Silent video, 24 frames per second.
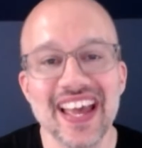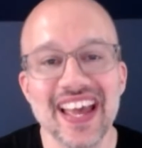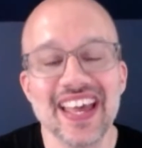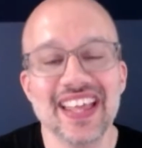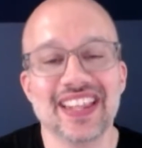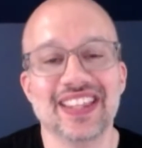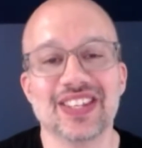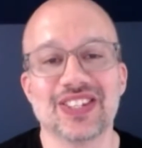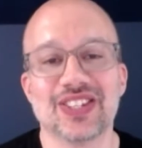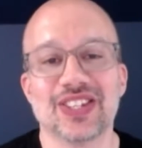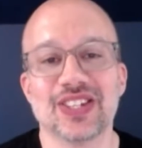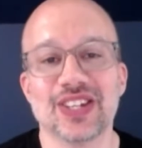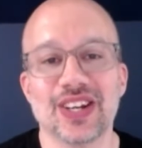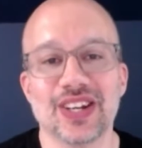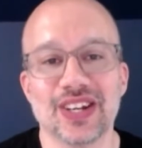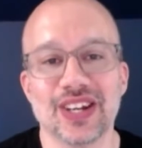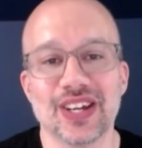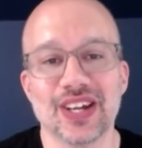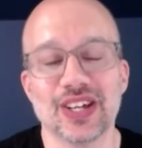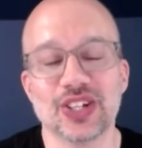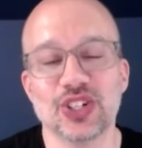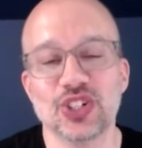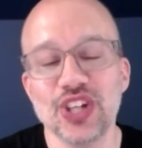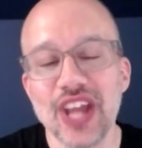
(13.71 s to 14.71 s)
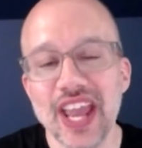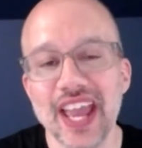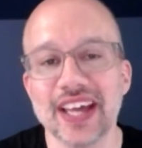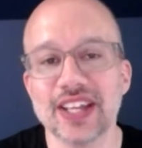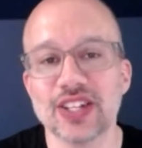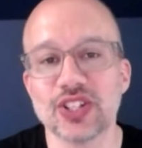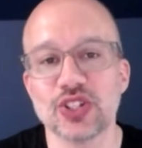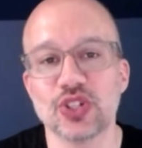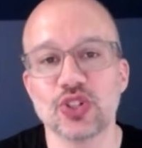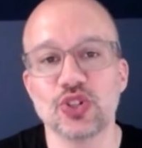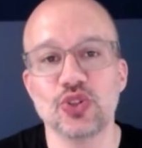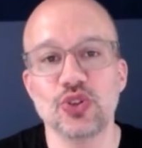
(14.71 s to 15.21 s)
This is a
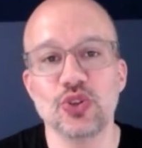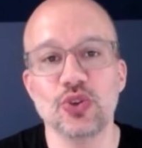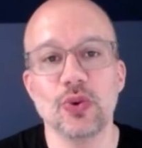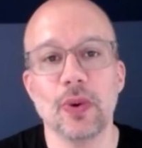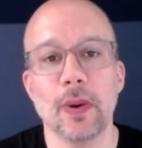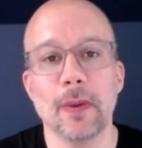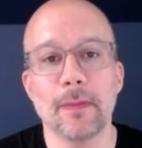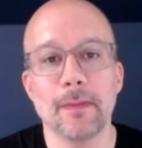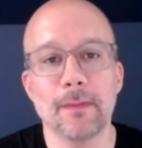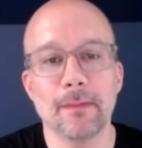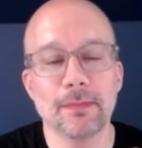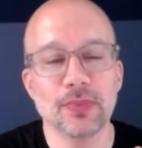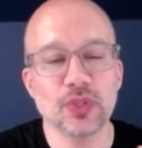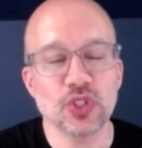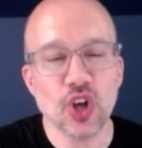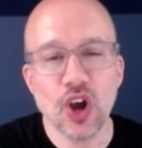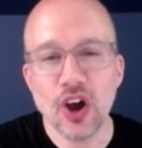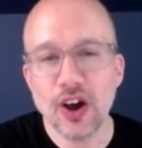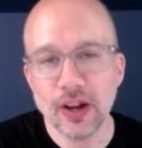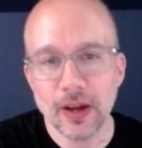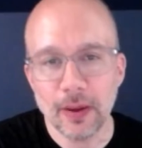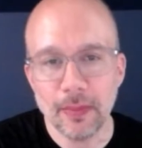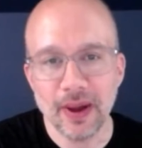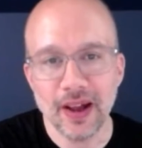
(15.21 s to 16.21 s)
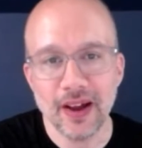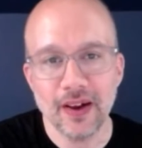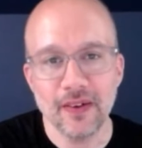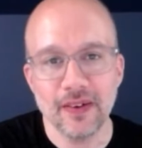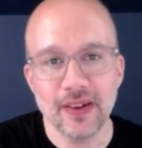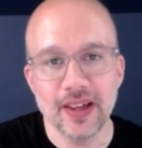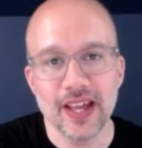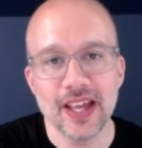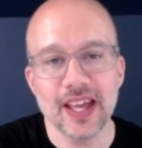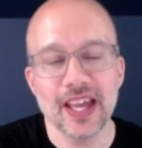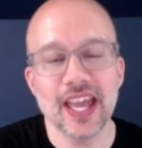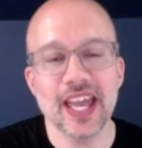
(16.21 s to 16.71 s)
chance to talk about
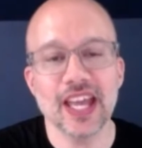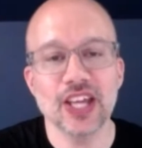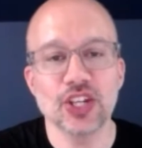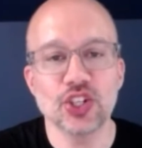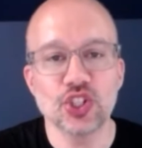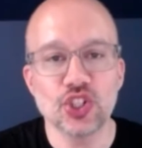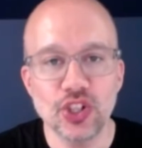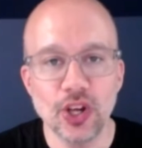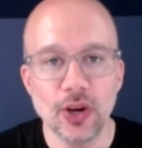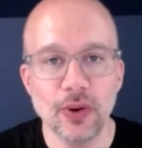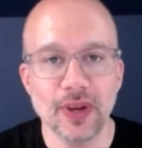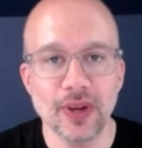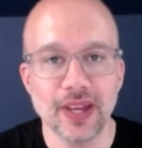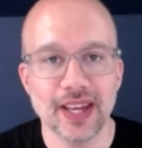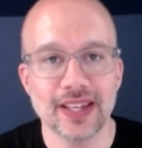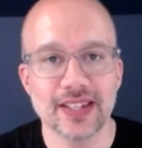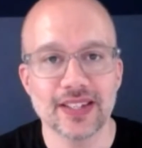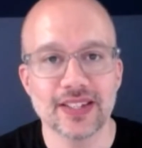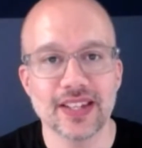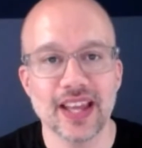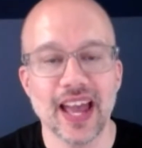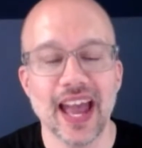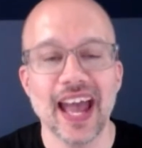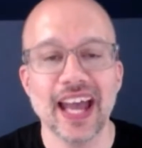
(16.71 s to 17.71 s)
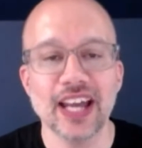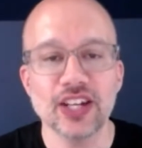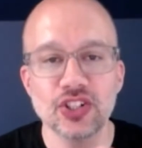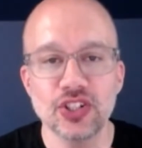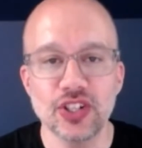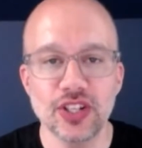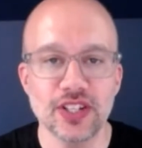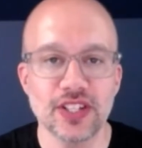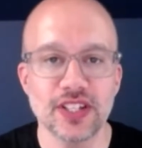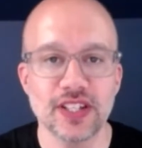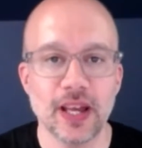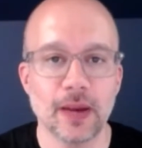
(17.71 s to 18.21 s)
and showcase
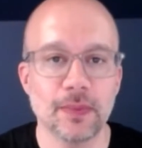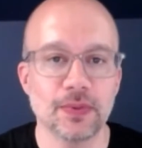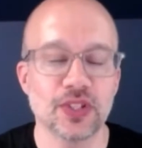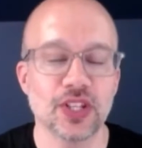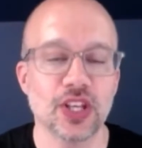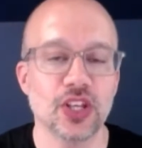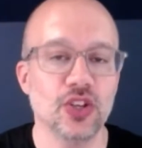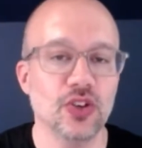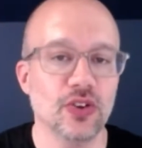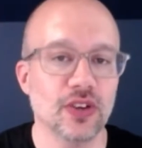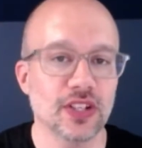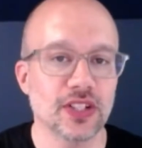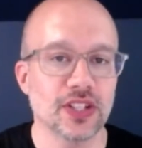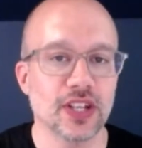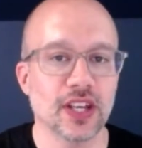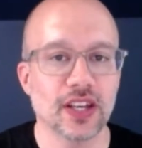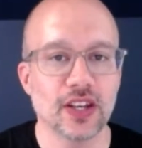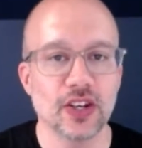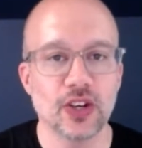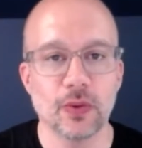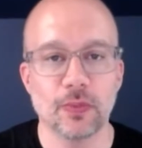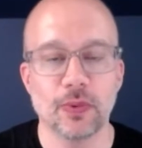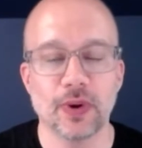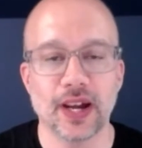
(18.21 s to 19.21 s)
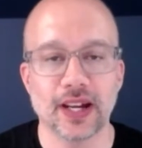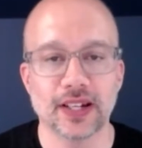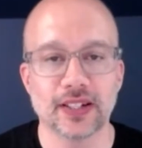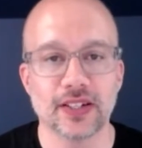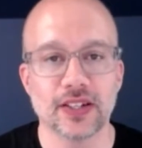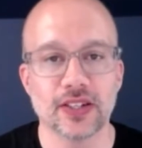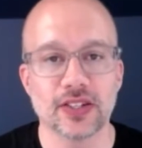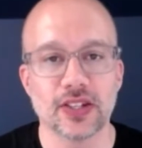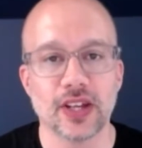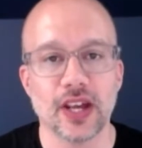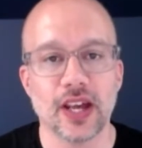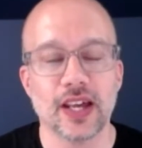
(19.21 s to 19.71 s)
action steps that you can take in your
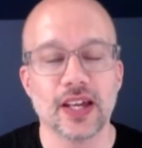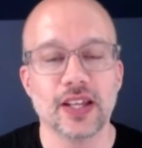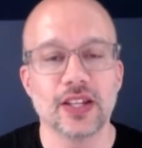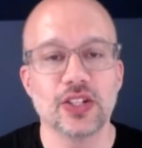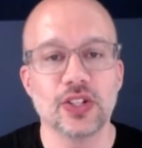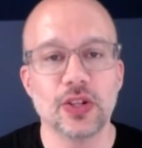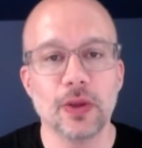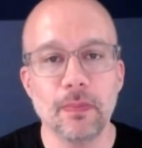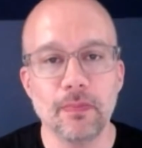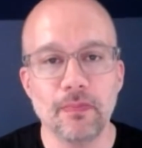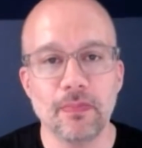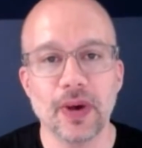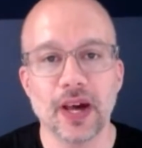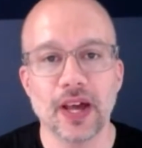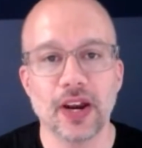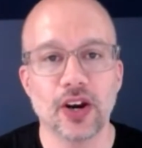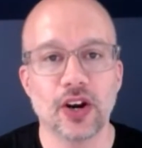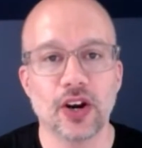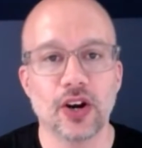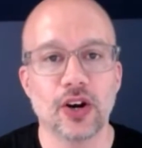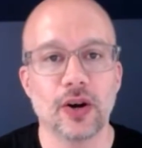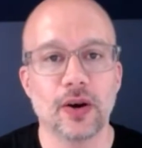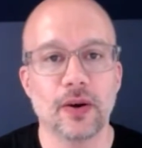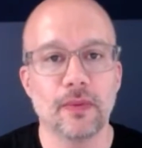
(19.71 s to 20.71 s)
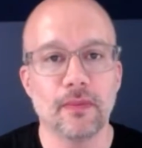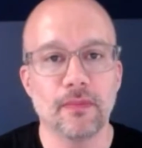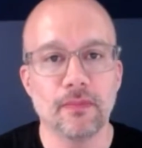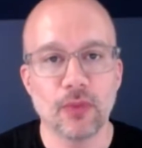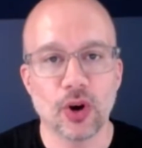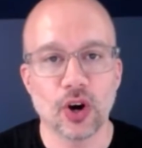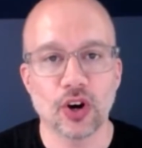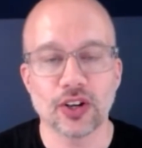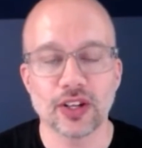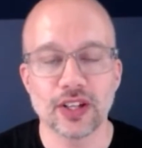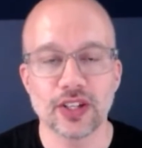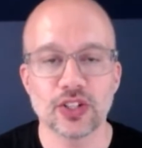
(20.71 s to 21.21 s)
practice to better
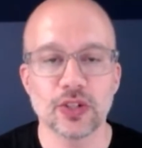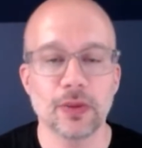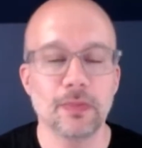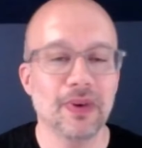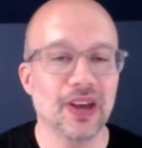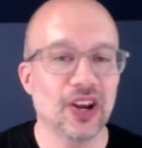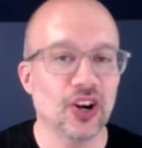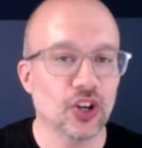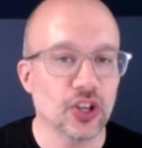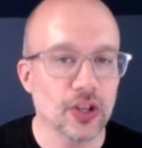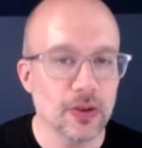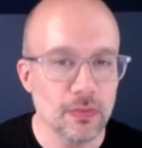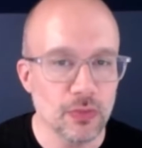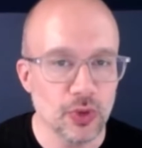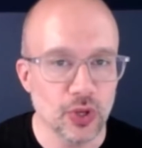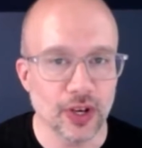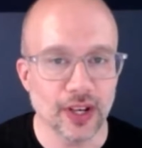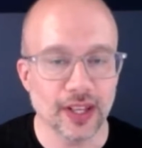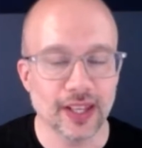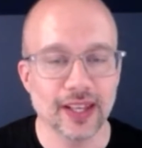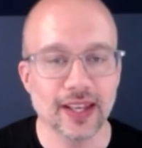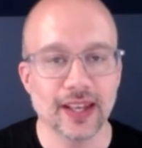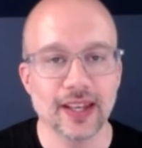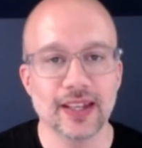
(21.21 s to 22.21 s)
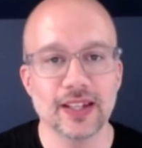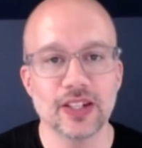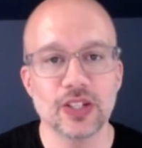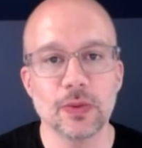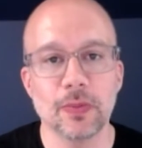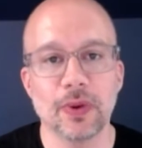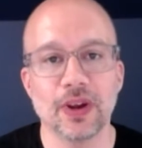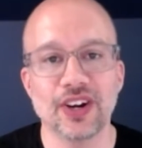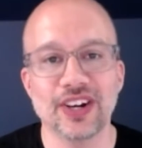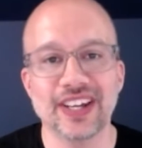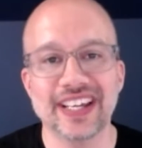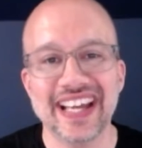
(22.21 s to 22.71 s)
market, to better communicate, and to
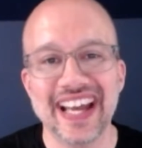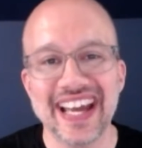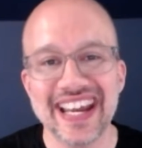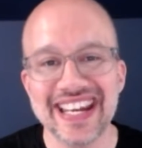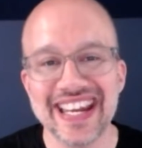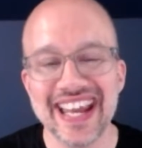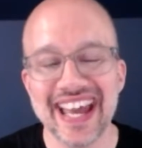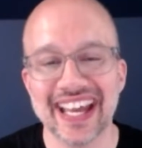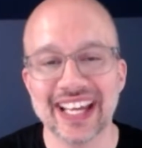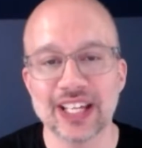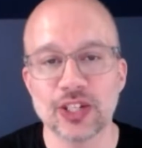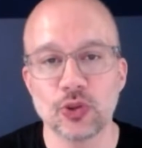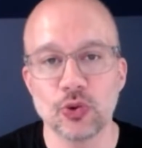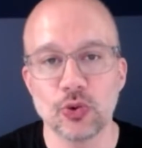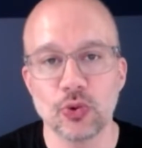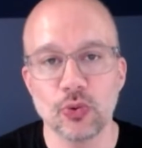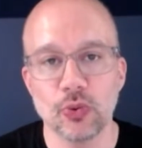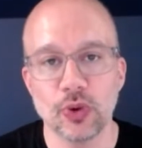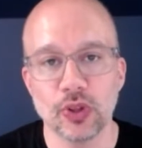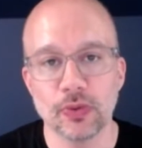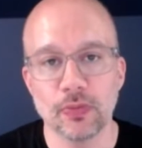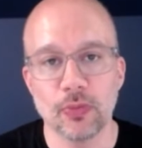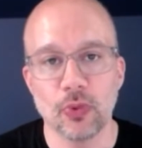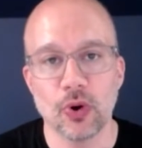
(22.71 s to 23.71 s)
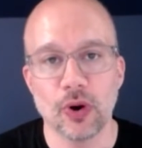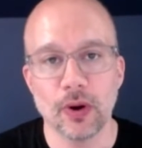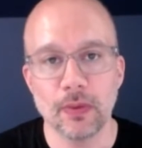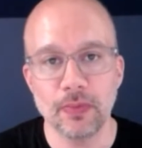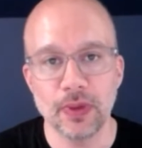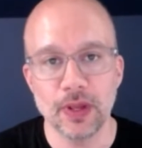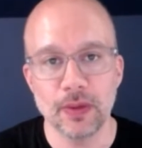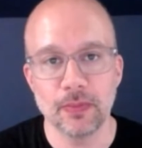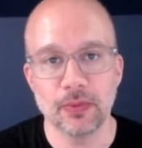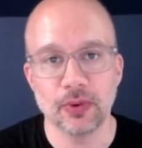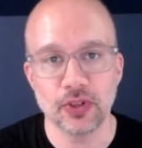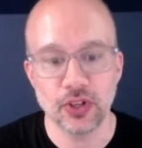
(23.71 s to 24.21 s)
better connect with more
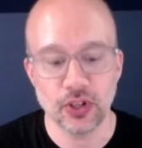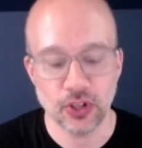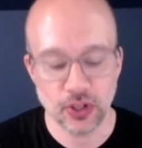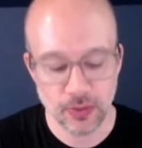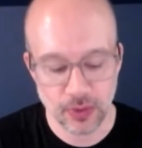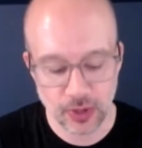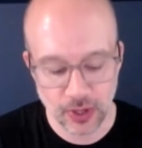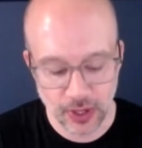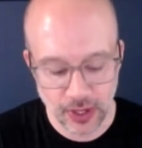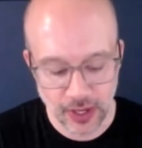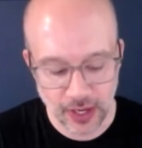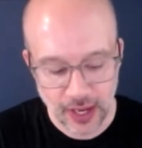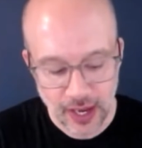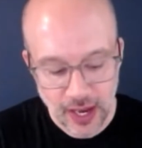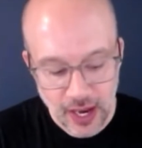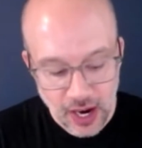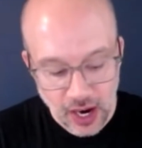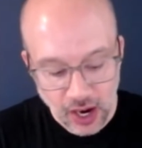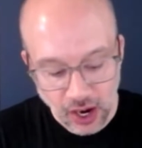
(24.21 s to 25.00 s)
people in your community.